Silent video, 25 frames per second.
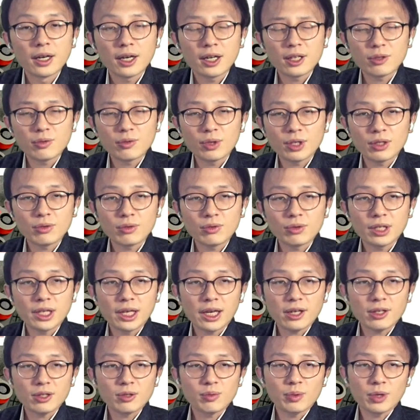And we do the
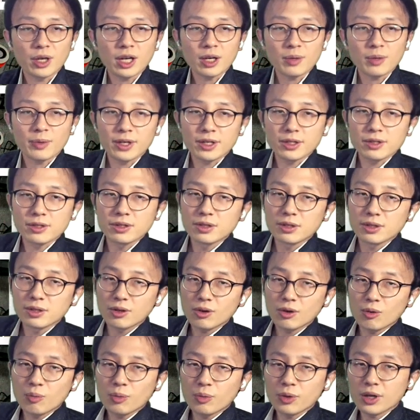experiments,
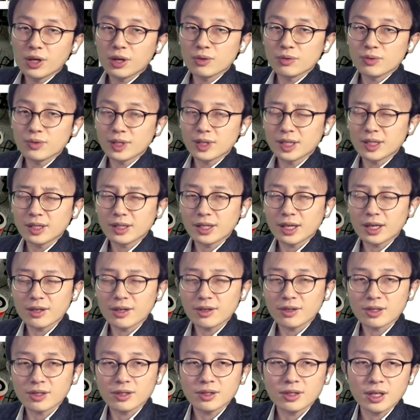compare the
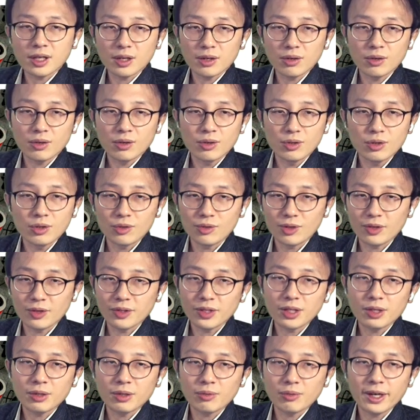existing neural
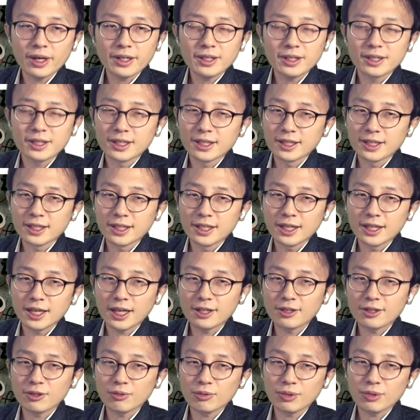networks,
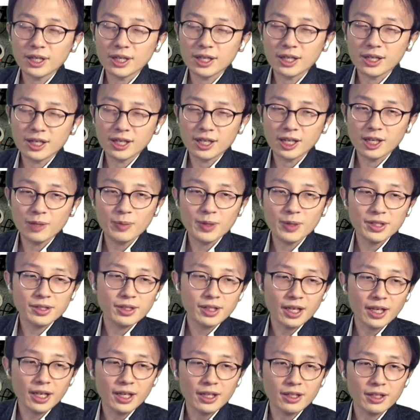and we
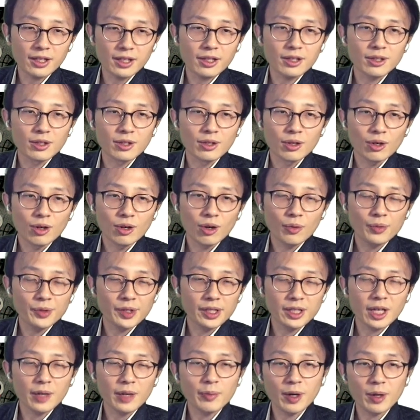investigated
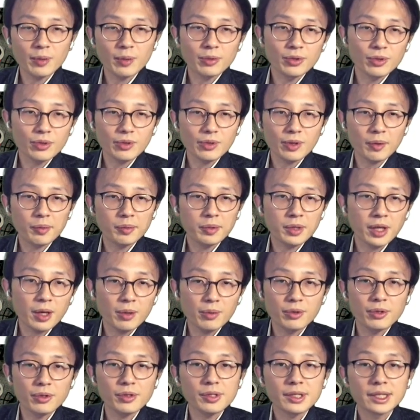the number of lookup
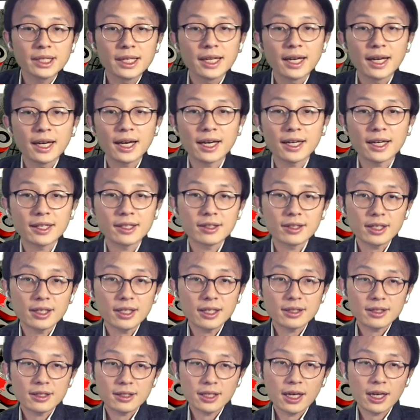tables and
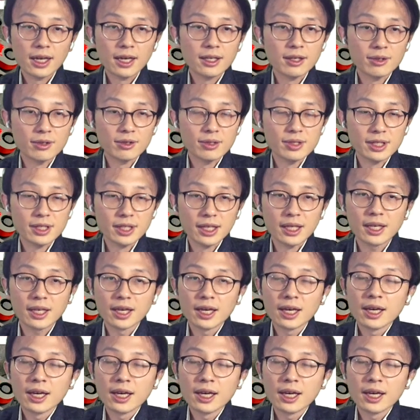its accuracy.